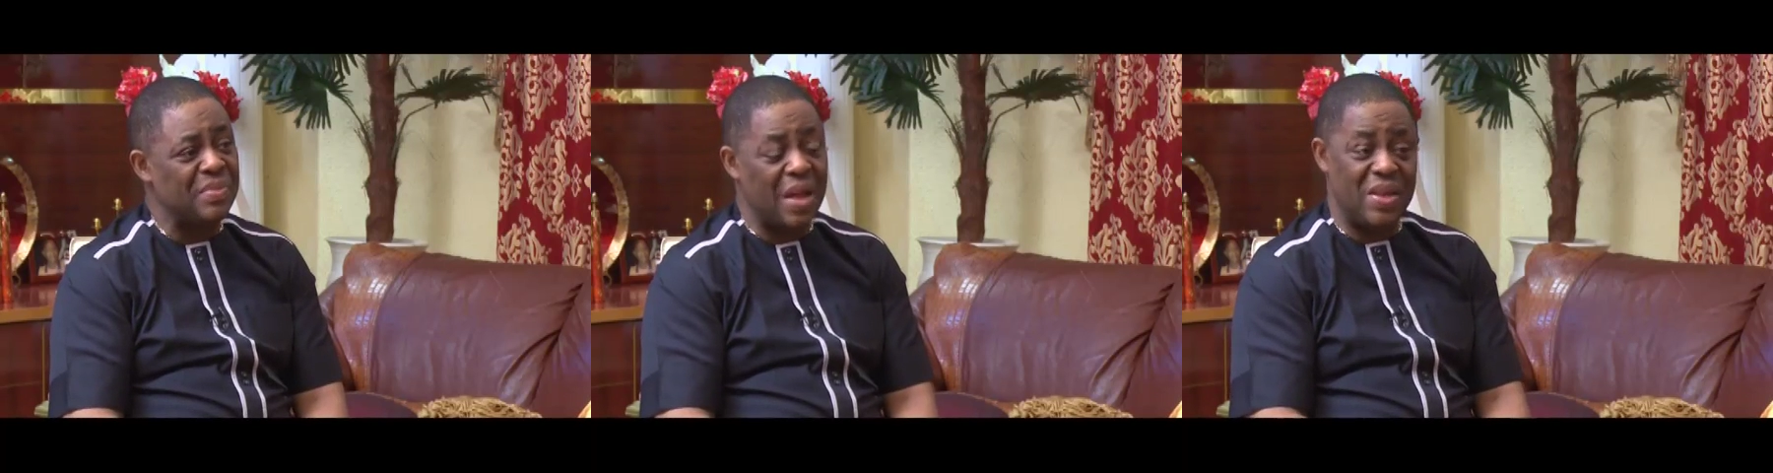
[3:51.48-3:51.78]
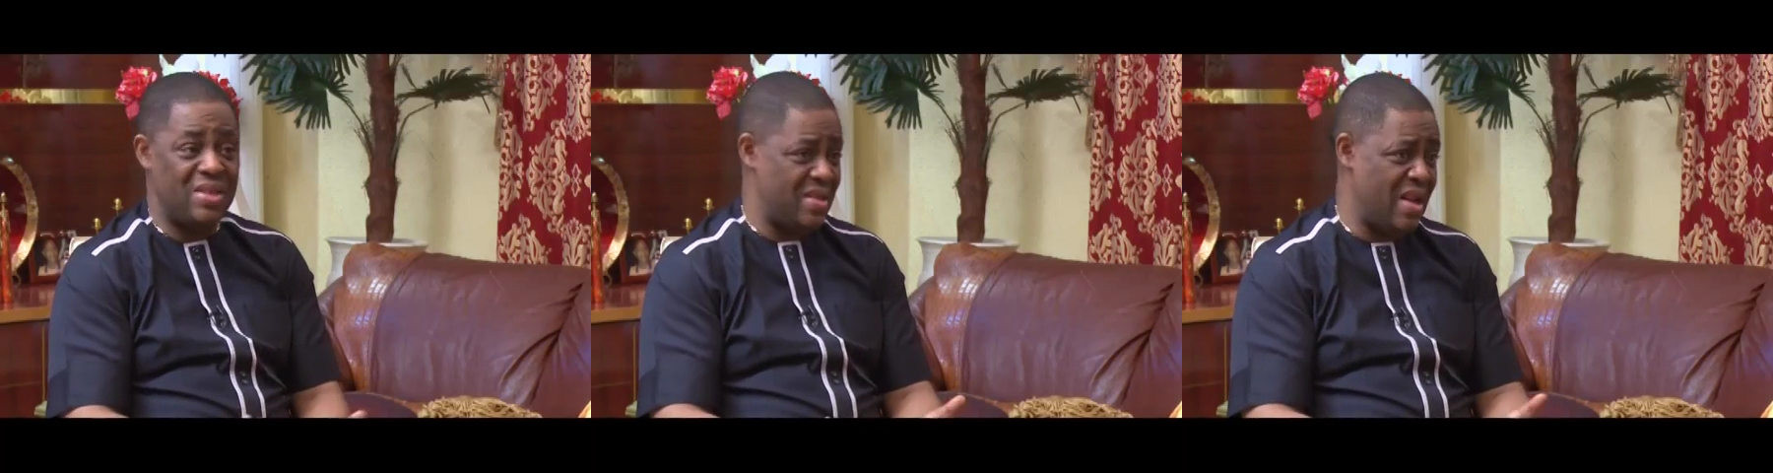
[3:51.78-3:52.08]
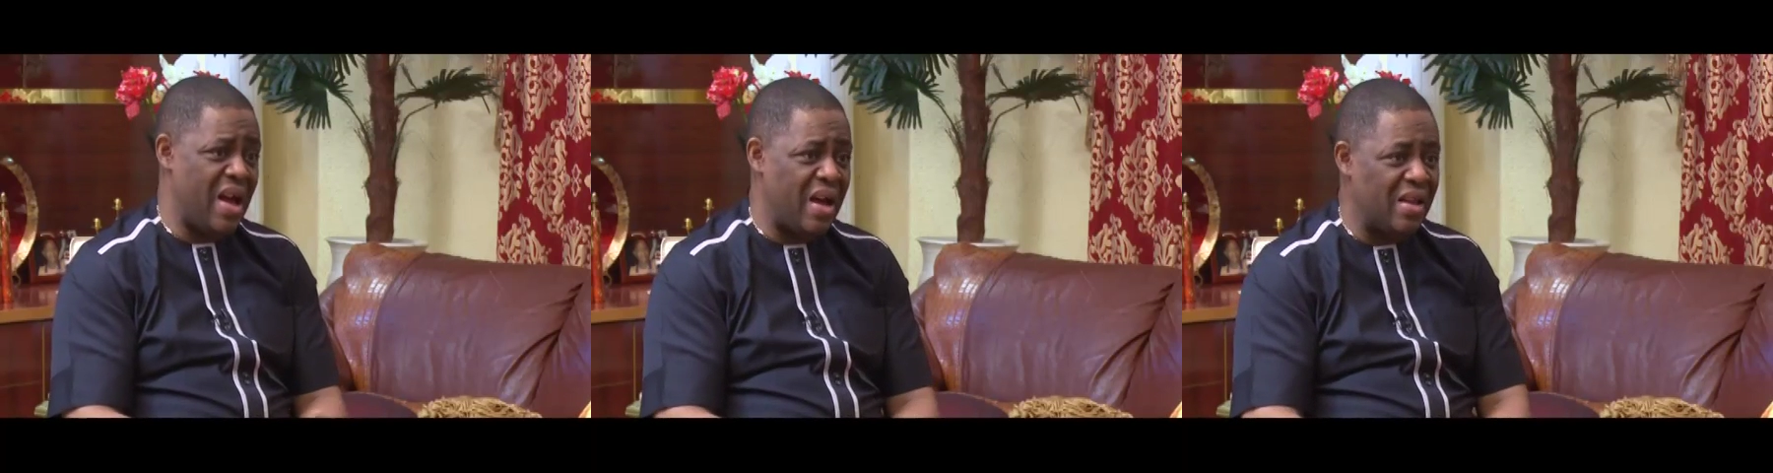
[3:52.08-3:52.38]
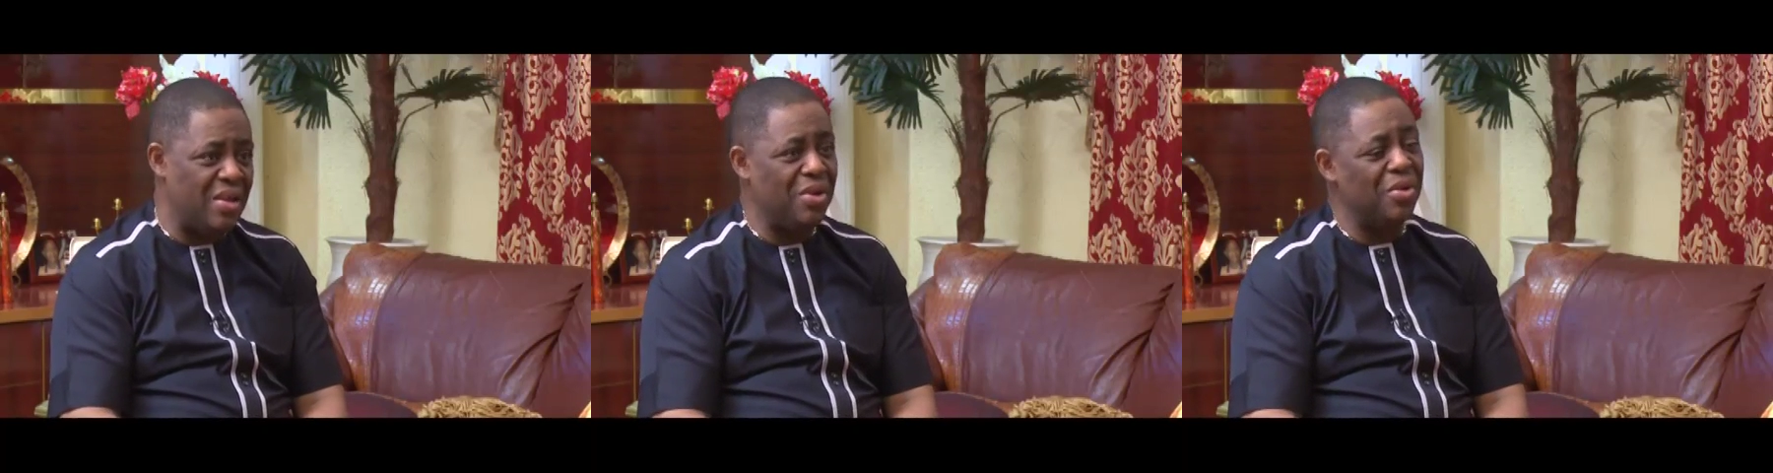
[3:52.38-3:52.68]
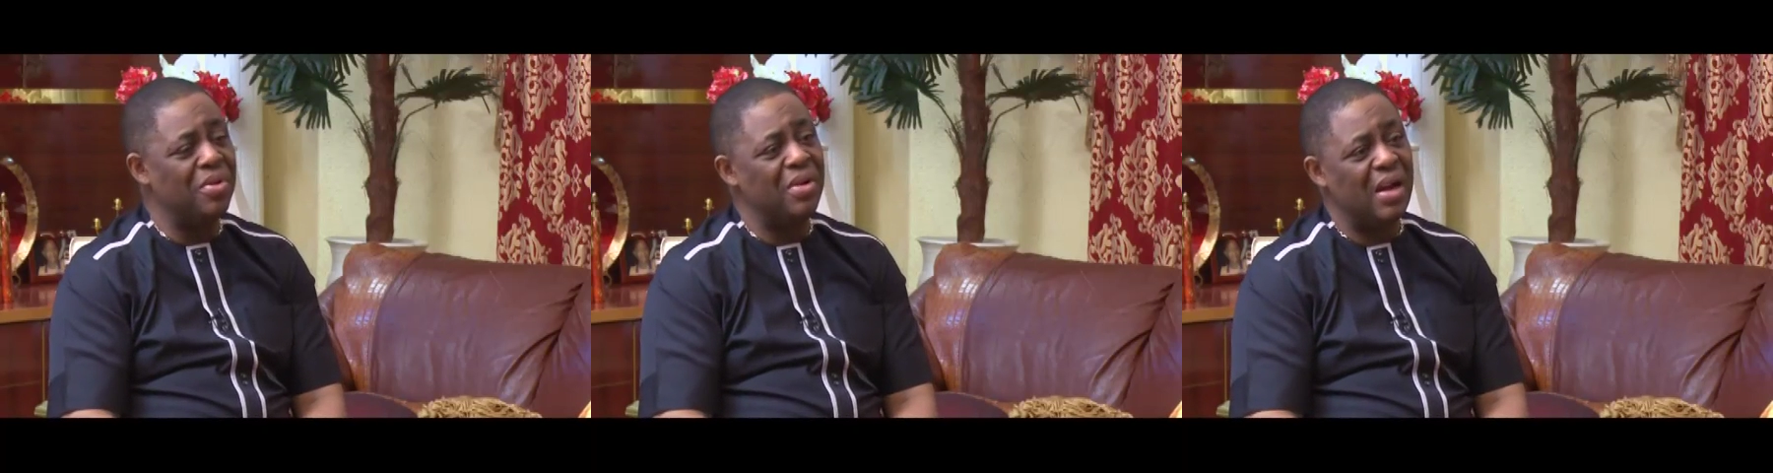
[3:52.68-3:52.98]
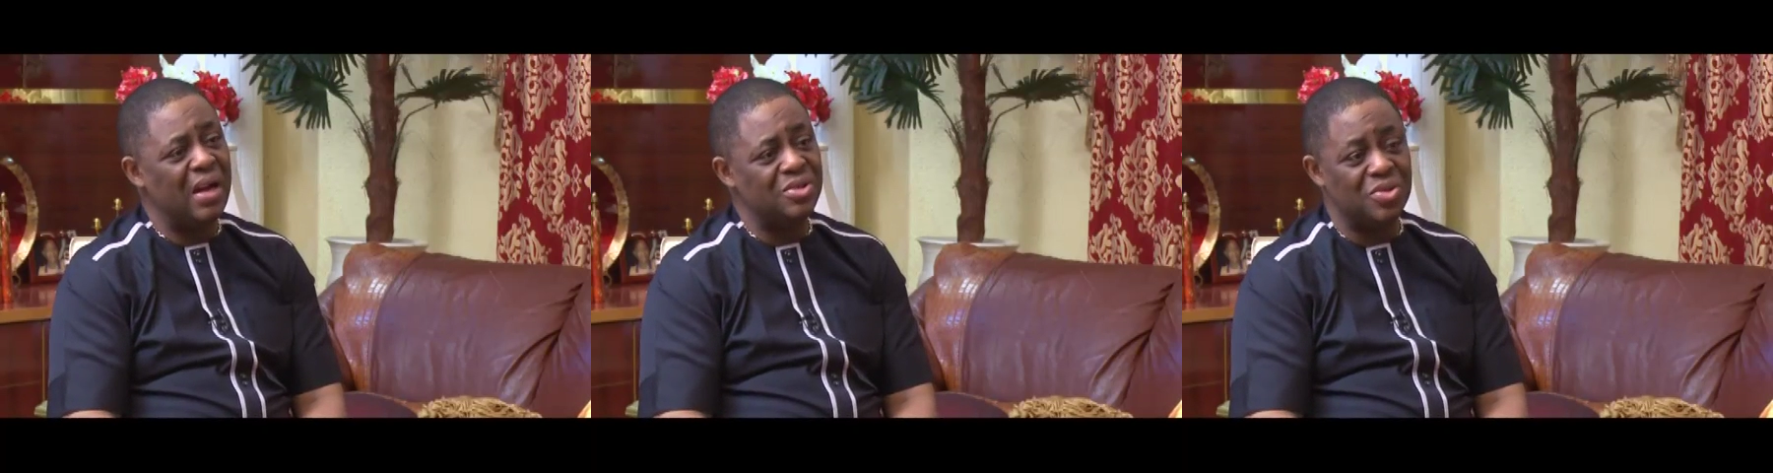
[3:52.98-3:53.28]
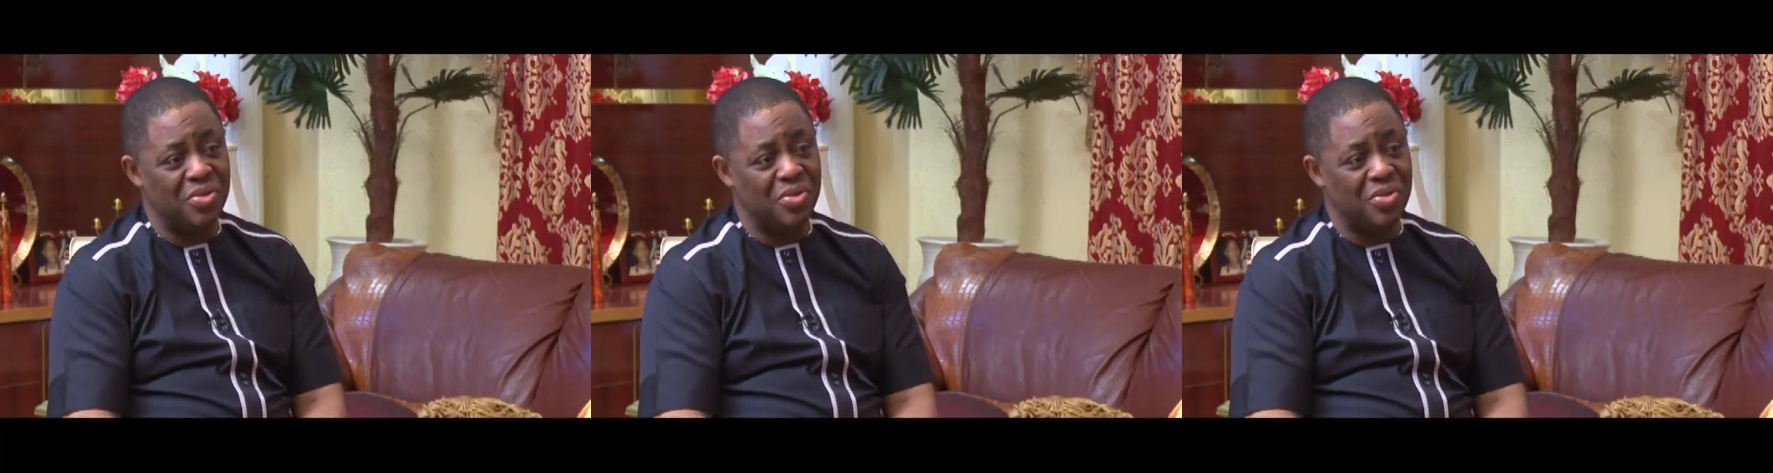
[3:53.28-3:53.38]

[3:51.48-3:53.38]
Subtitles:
they still are, you know, to a